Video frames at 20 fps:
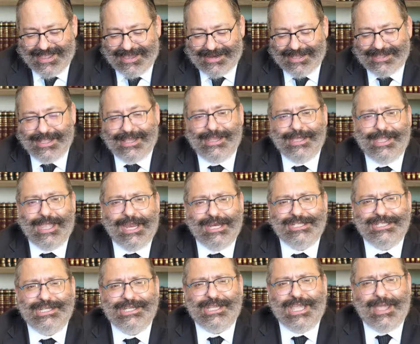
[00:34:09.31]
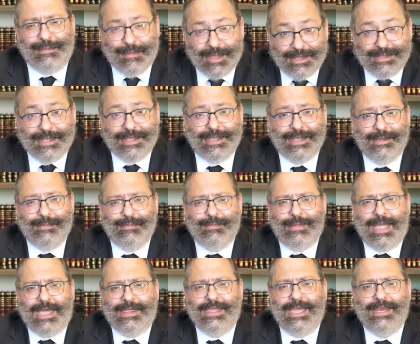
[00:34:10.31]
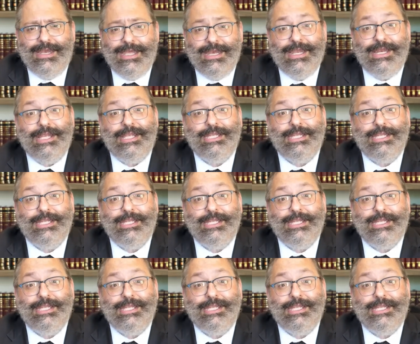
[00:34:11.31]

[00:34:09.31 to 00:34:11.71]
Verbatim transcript: and a delegation came into him, and they needed